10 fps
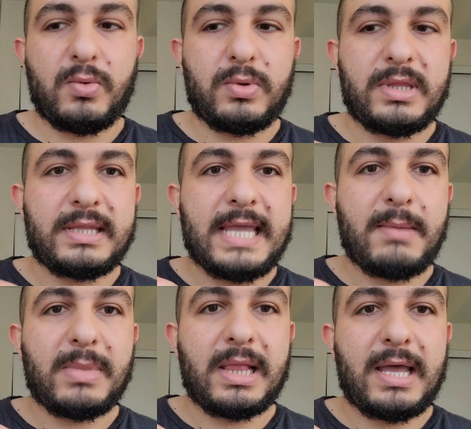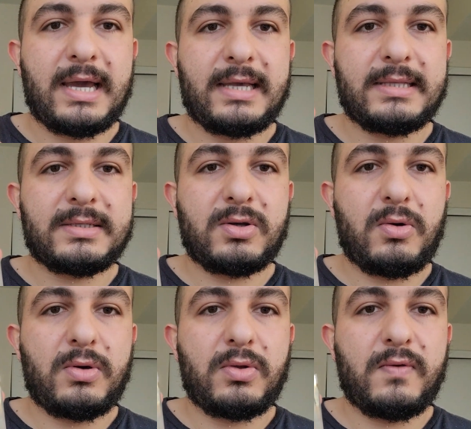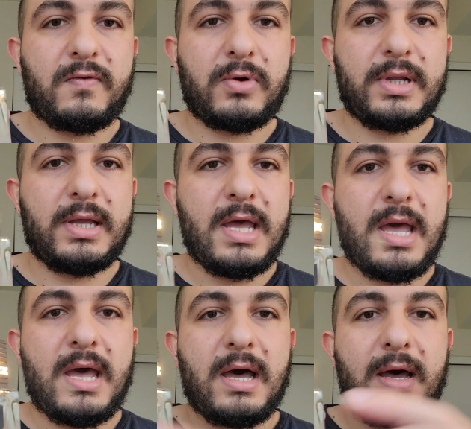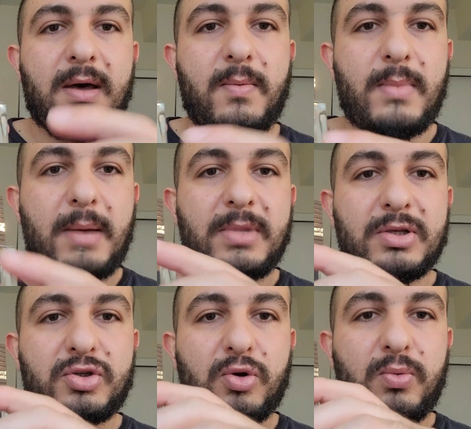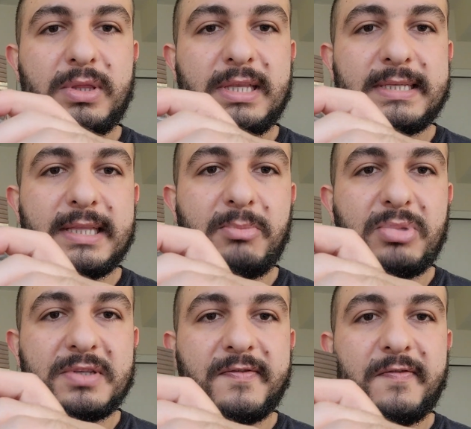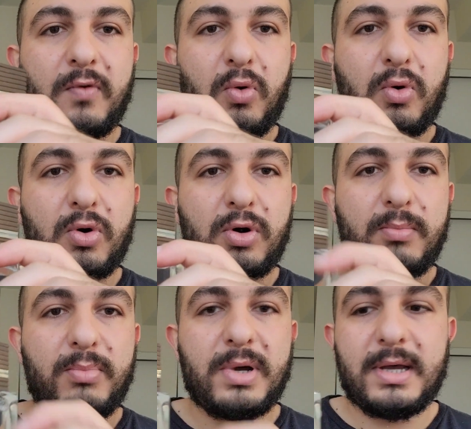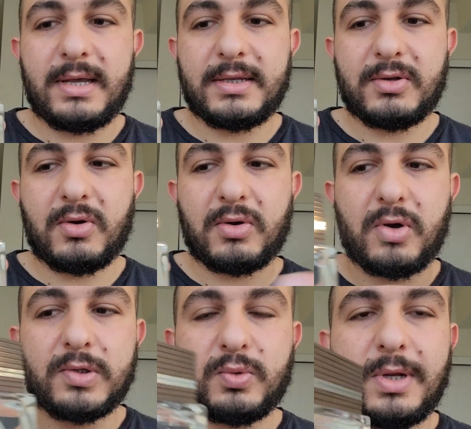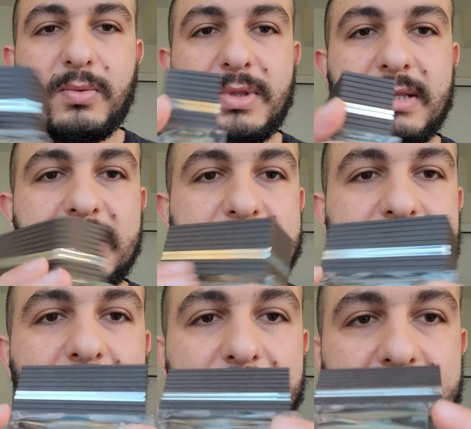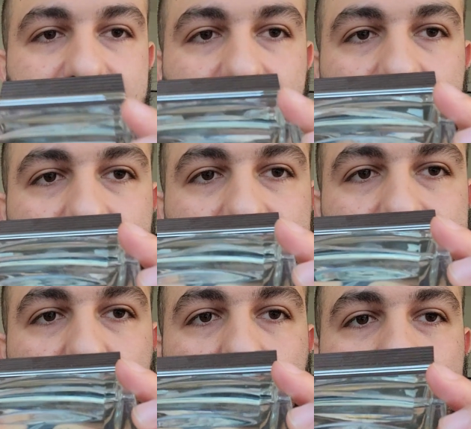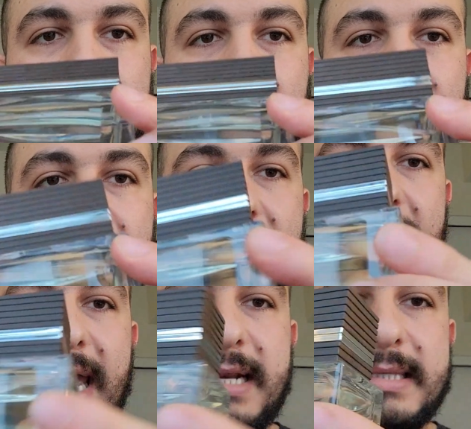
with the name Lines going over it. I'm not sure what this lip is for, but you know, it goes well with the design, so I guess why not. And